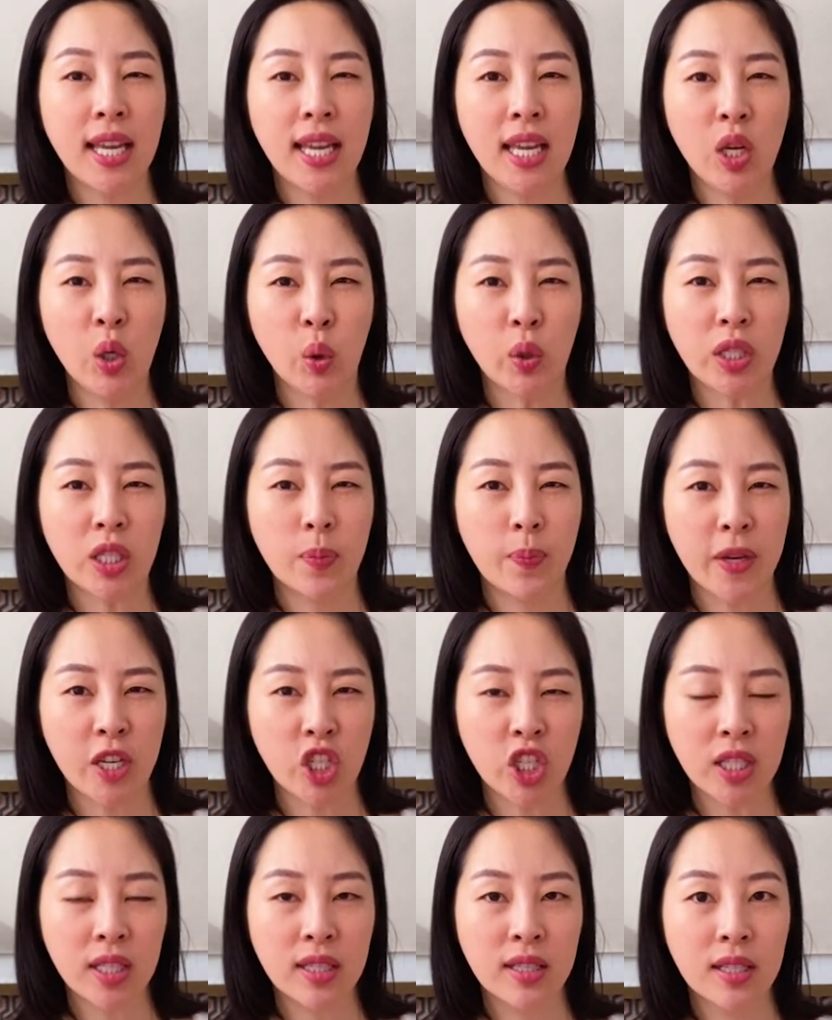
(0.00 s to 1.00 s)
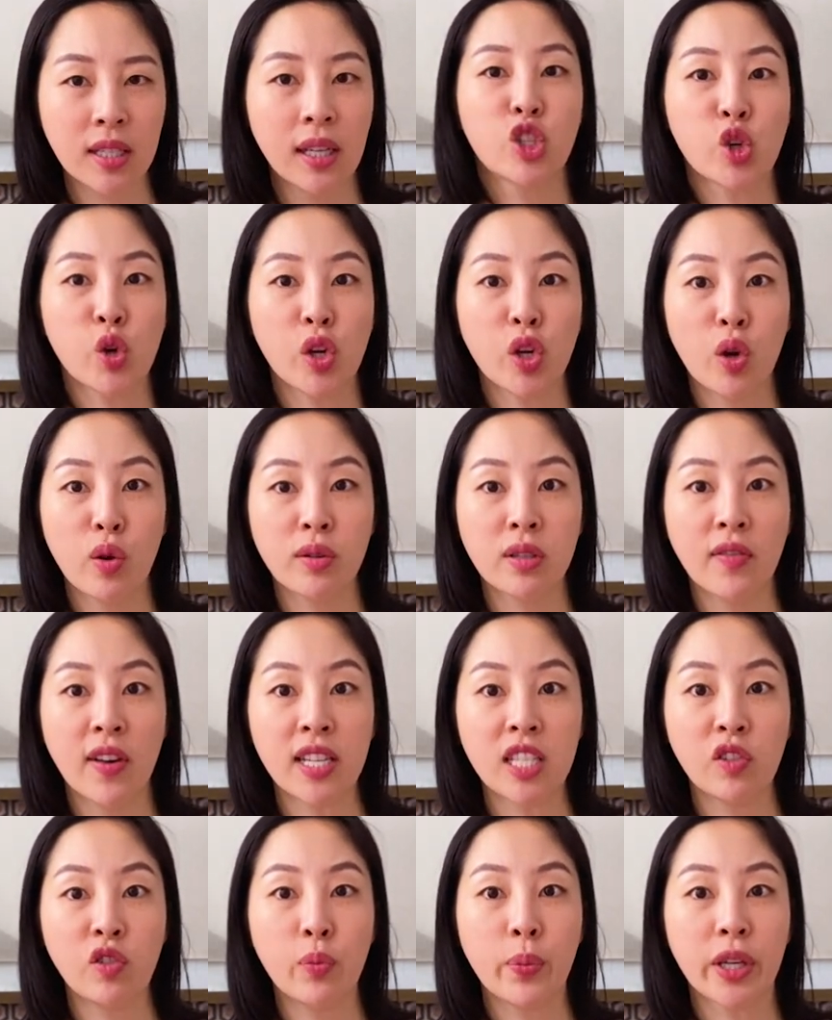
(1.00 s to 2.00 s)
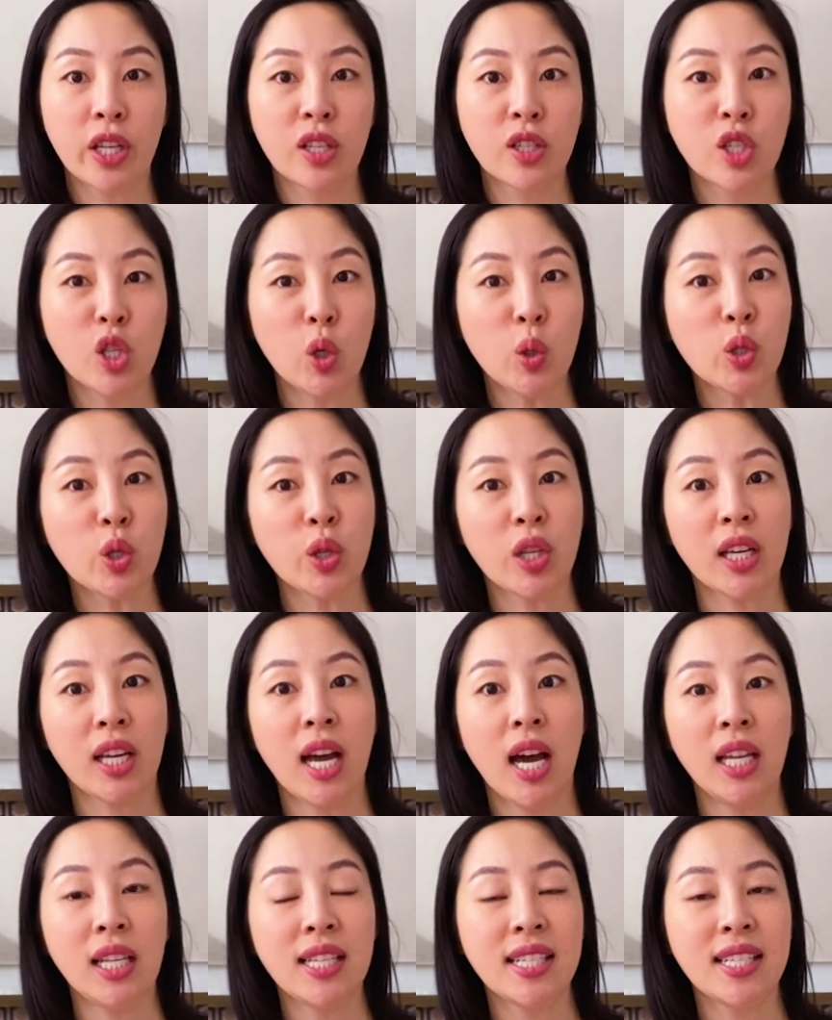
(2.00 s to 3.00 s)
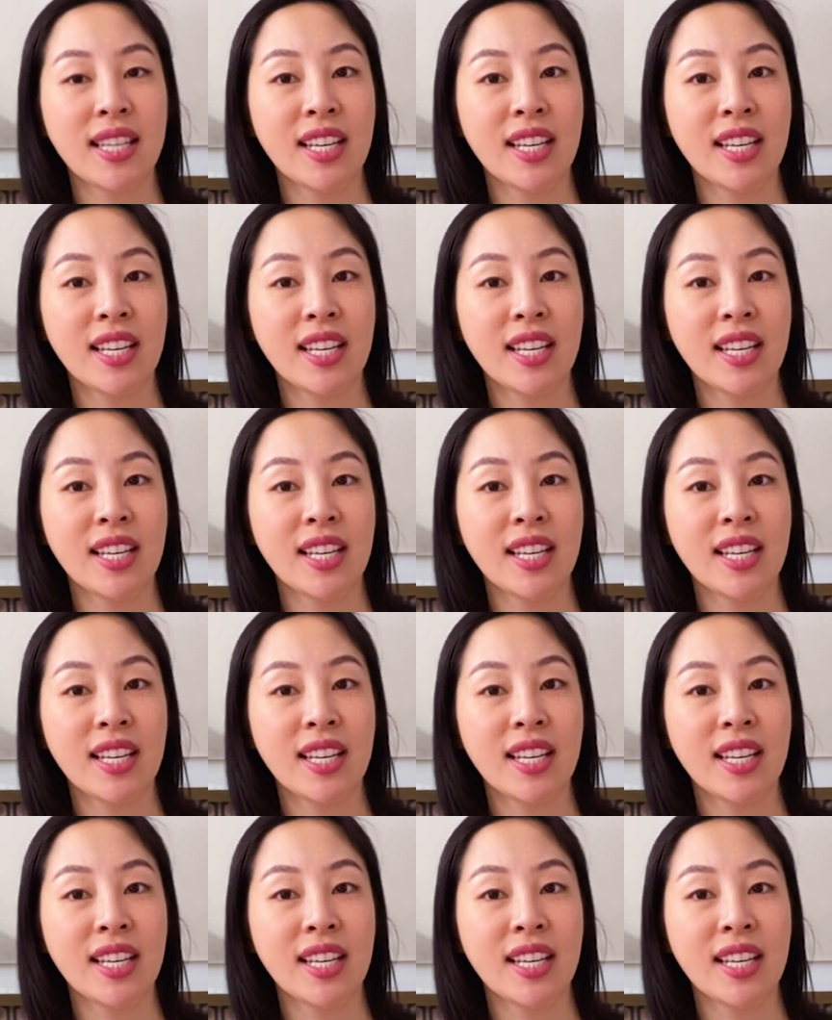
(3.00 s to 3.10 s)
inauspicious during ghost festival because those are the colors